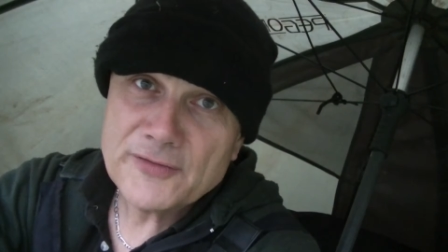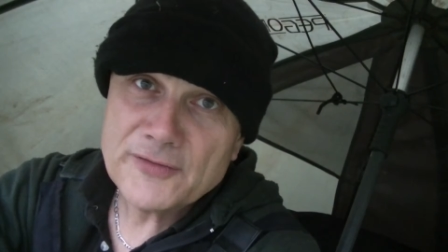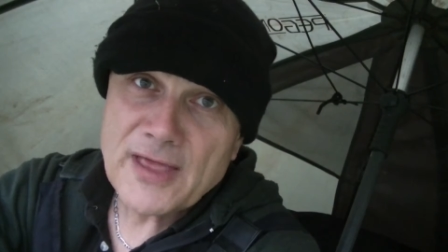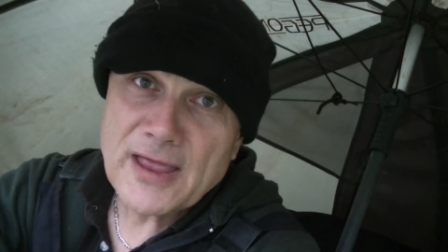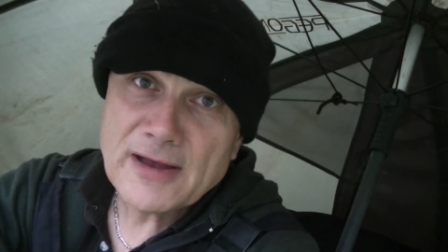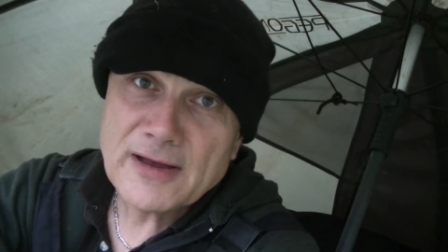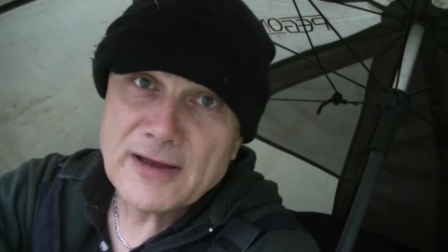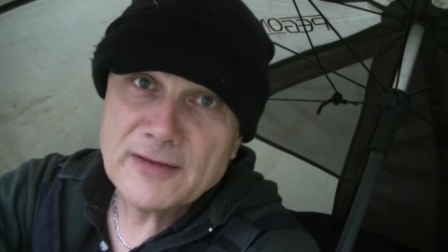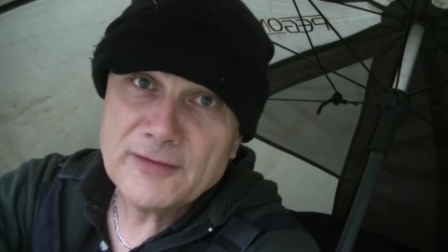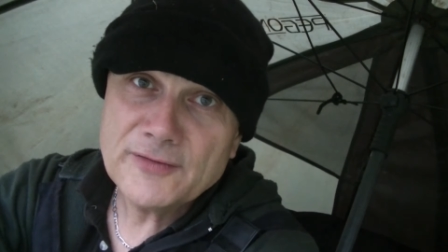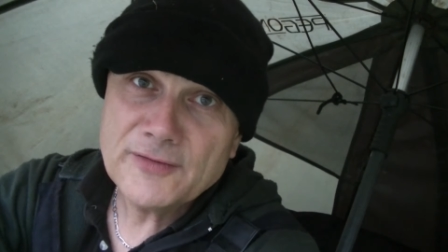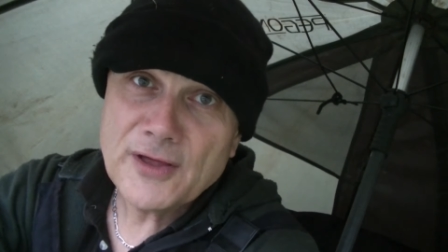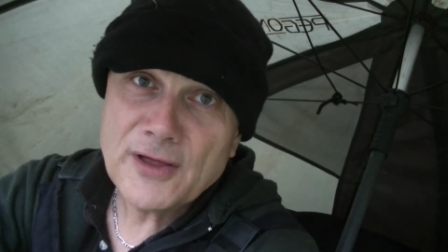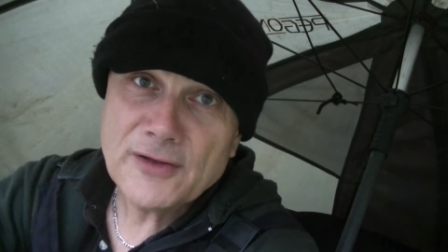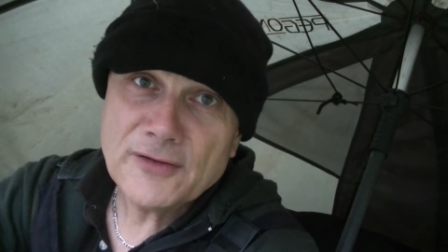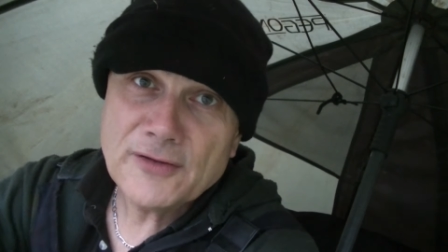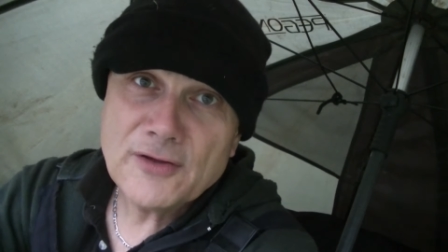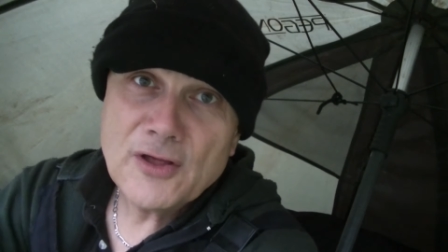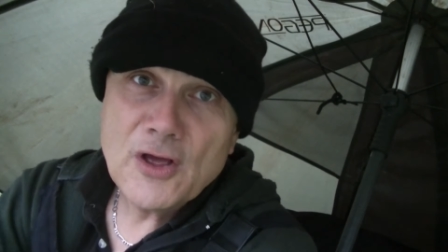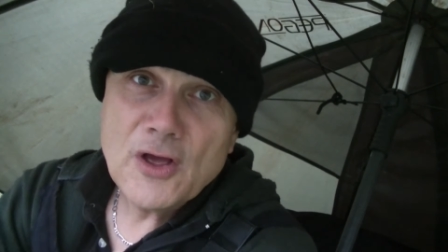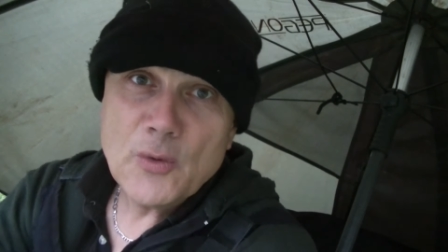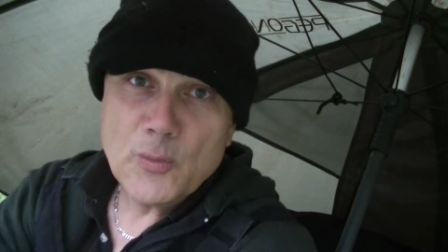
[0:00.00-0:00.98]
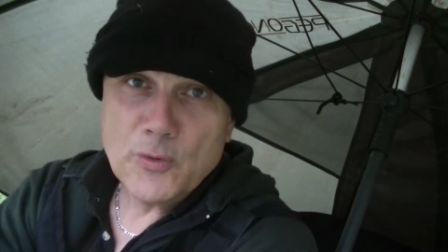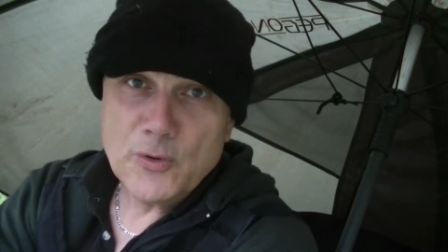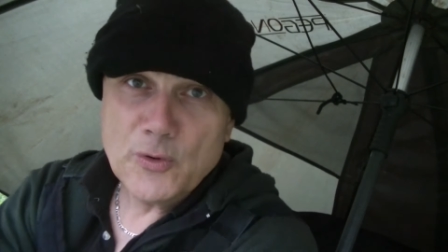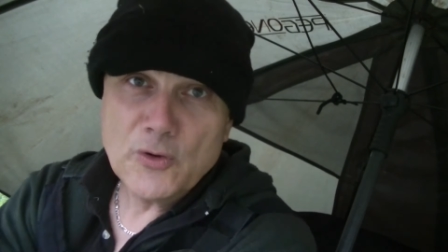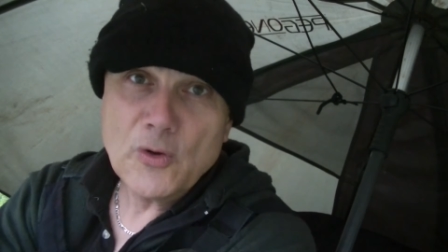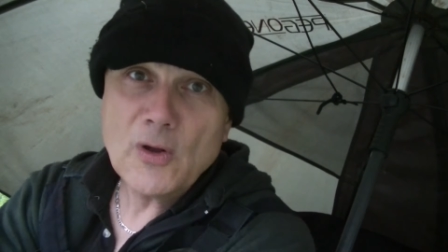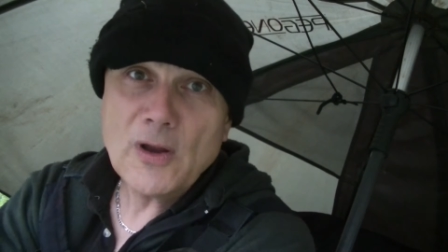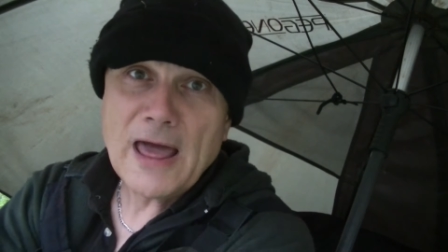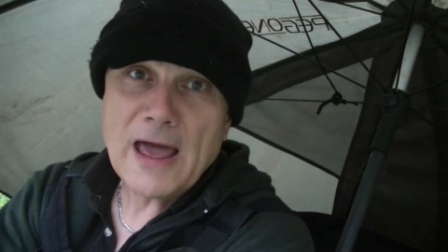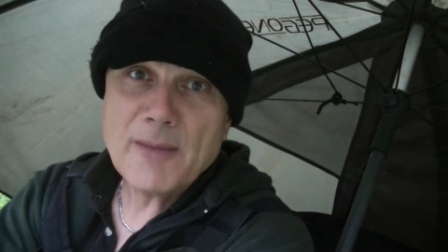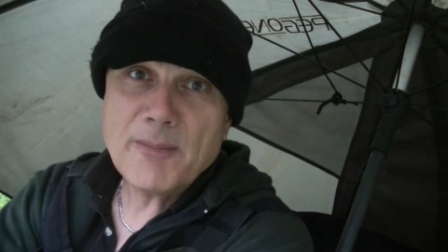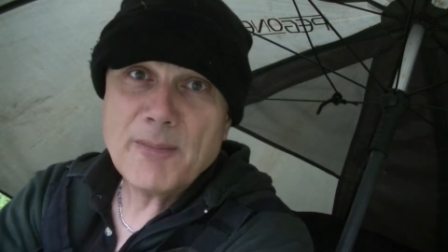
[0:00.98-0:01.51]
as they're concerned. We're
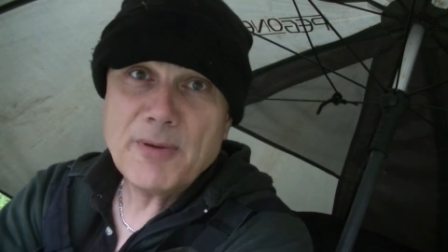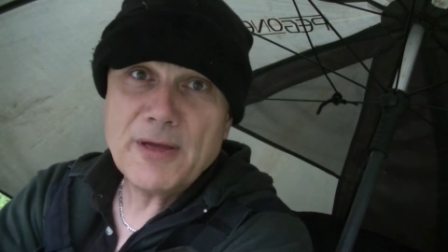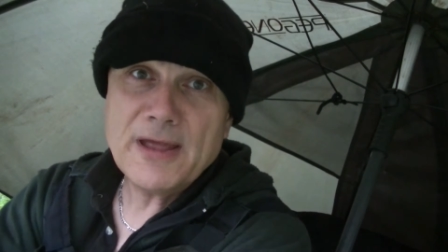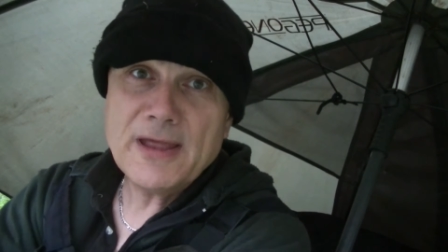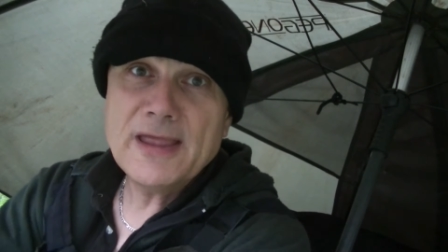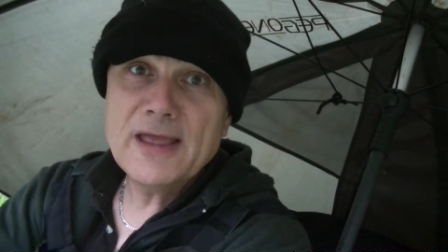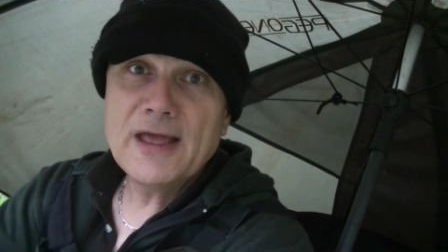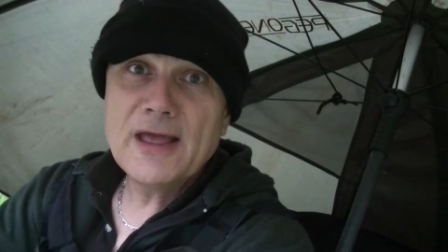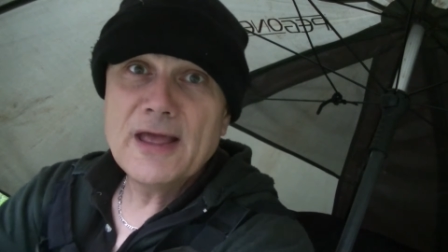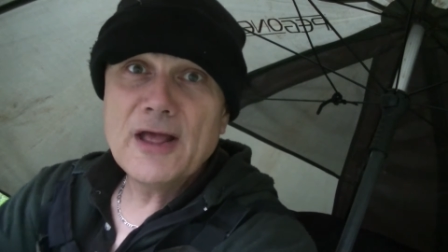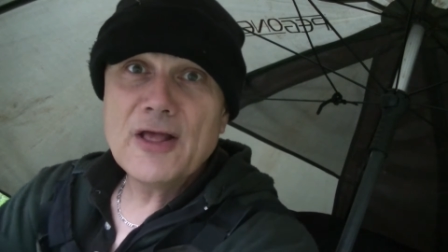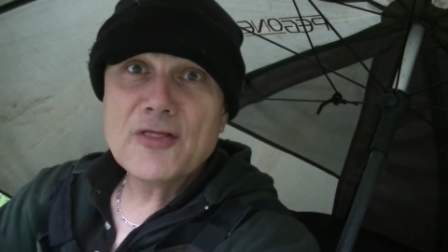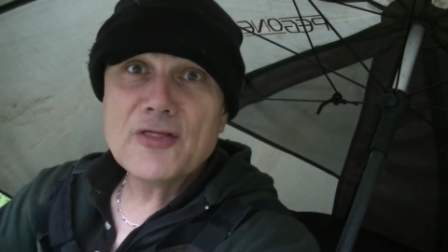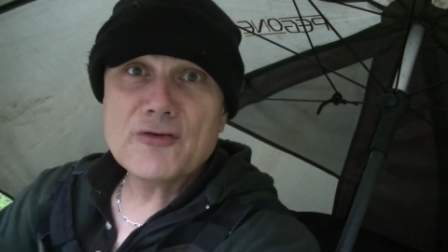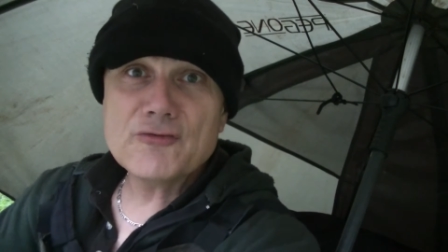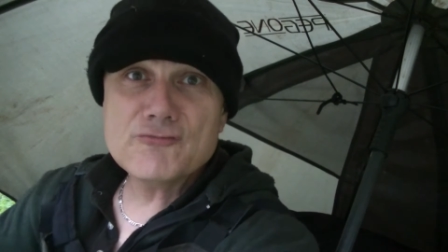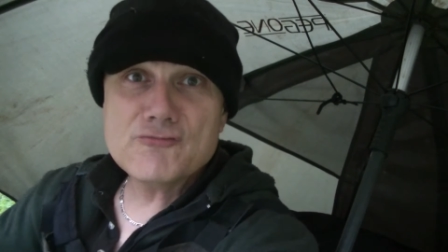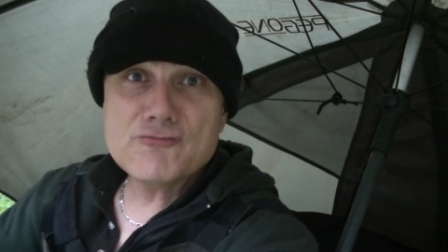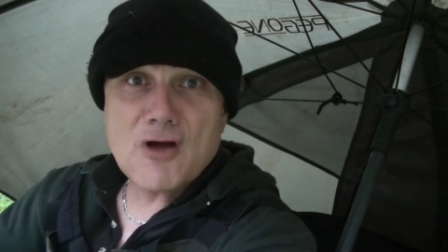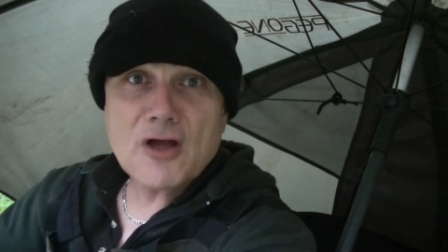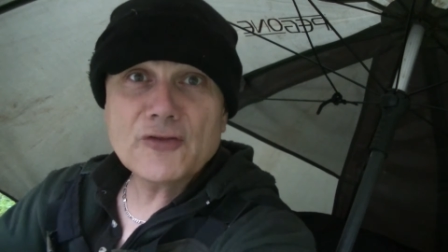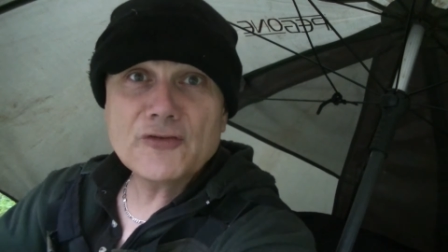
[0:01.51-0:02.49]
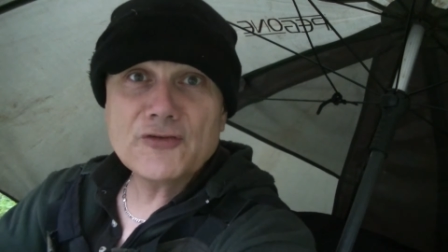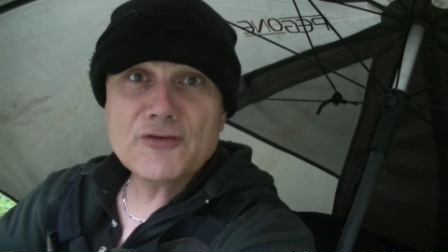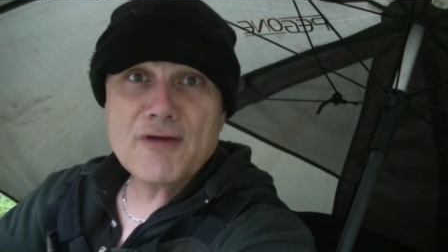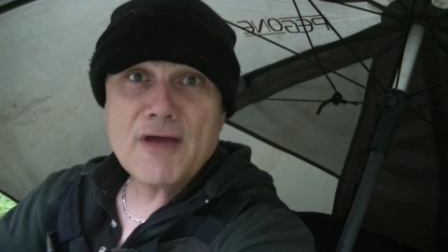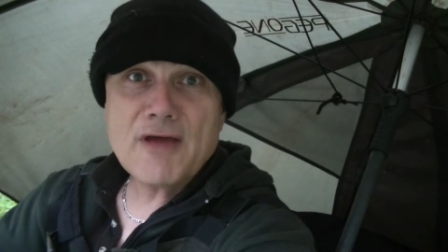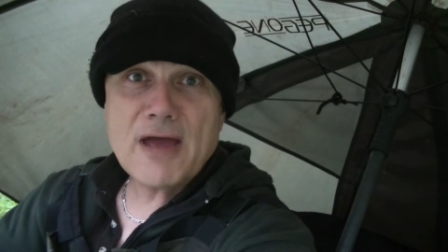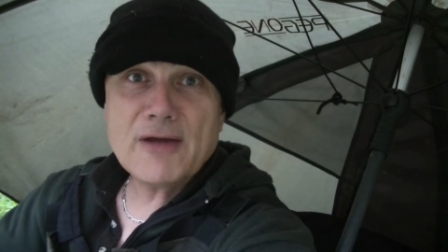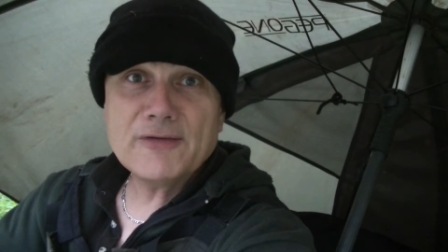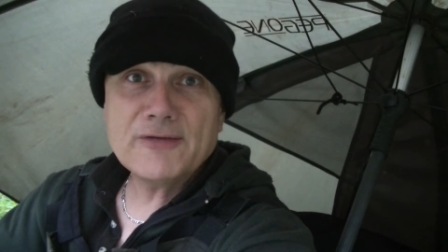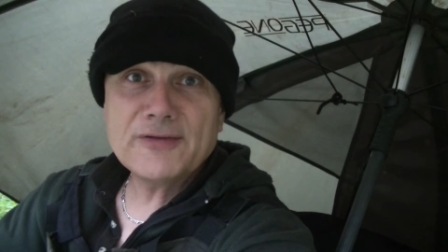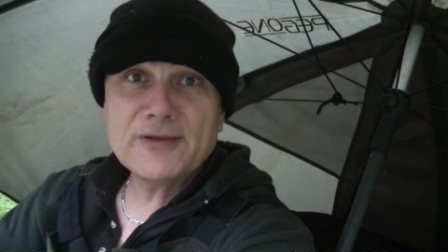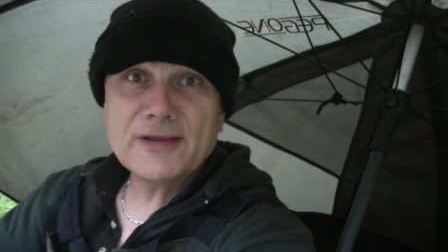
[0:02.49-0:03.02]
all happy, the rods are
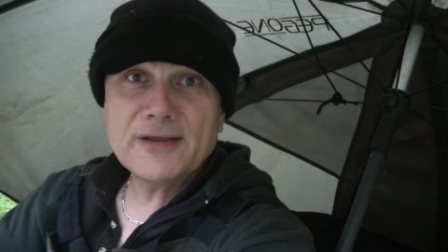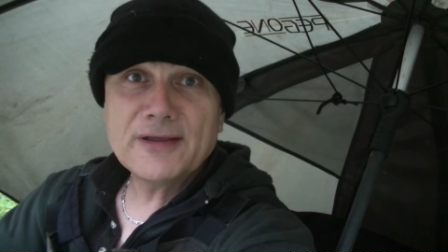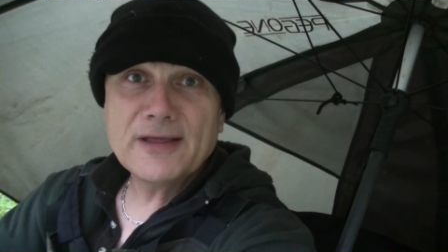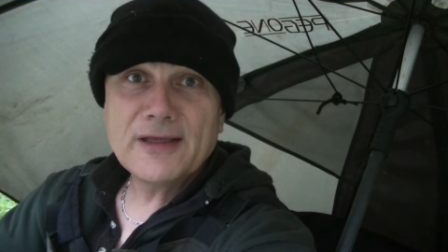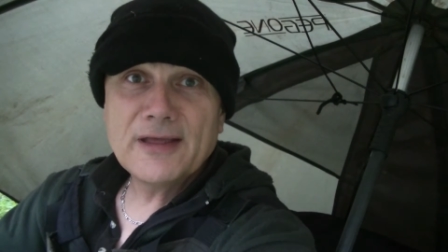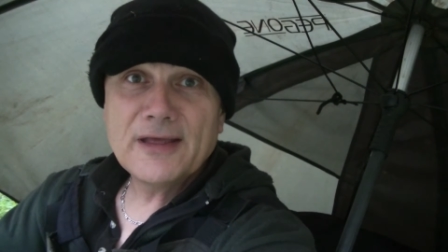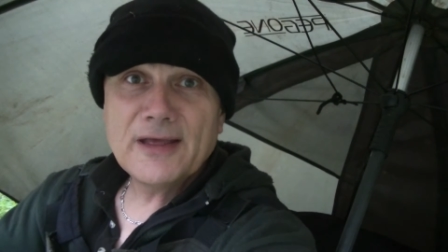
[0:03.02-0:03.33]
out